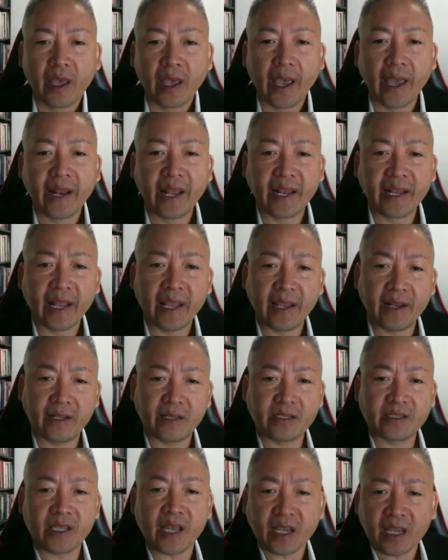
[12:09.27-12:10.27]
And the
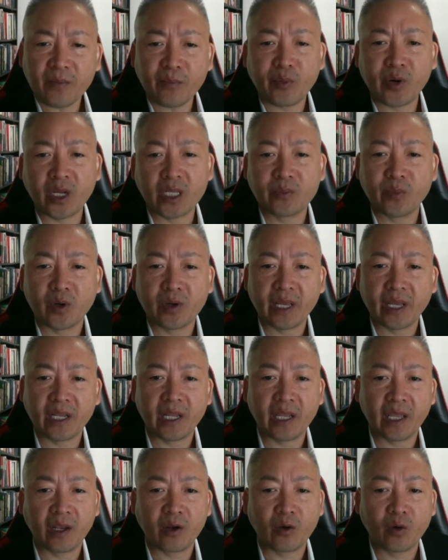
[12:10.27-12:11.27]
second principle that
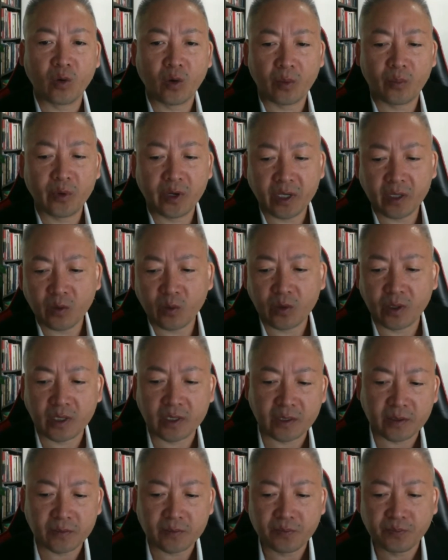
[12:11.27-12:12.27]
they incorporate
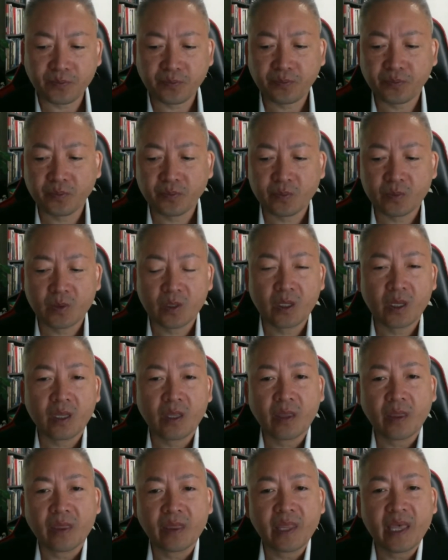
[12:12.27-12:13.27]
was
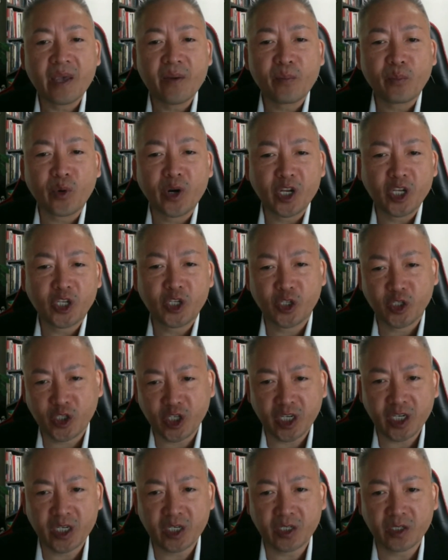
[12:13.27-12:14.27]
they embrace
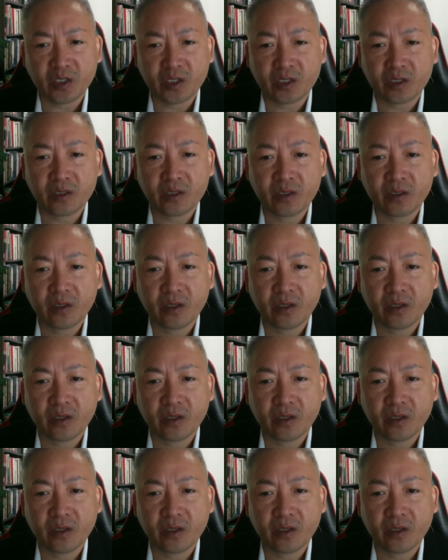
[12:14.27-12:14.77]
change.